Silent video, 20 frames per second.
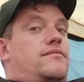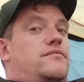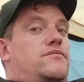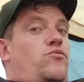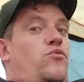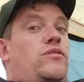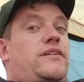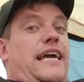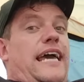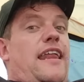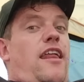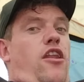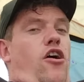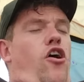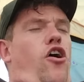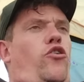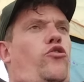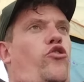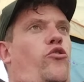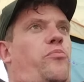We'll get it
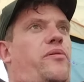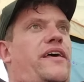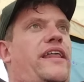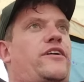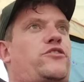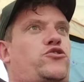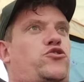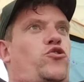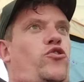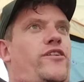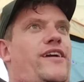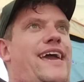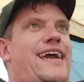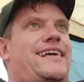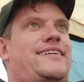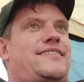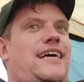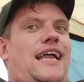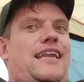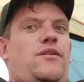all up and I'll show you
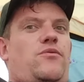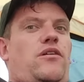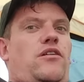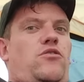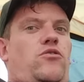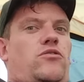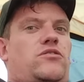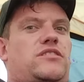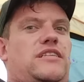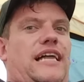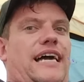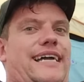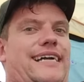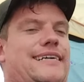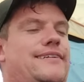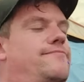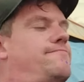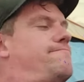exactly what it looks like.